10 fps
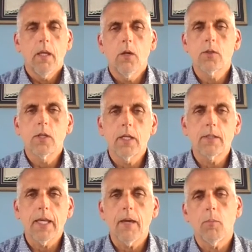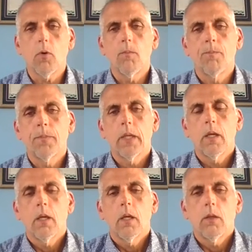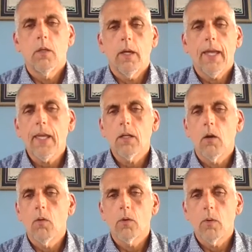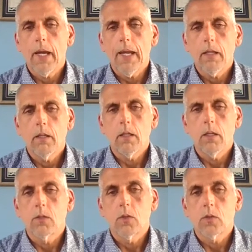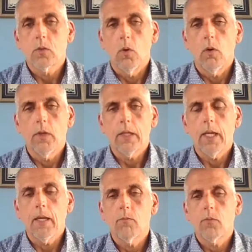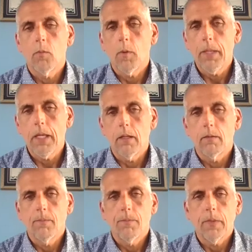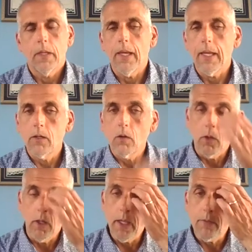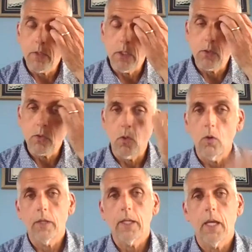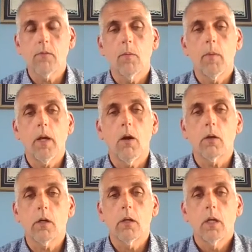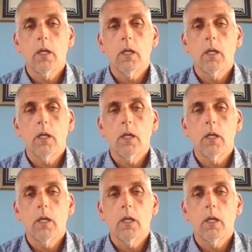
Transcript: Here's an example. The hand on the right is the soil that came from a pit. The hand on the left is the soil that came from an auger.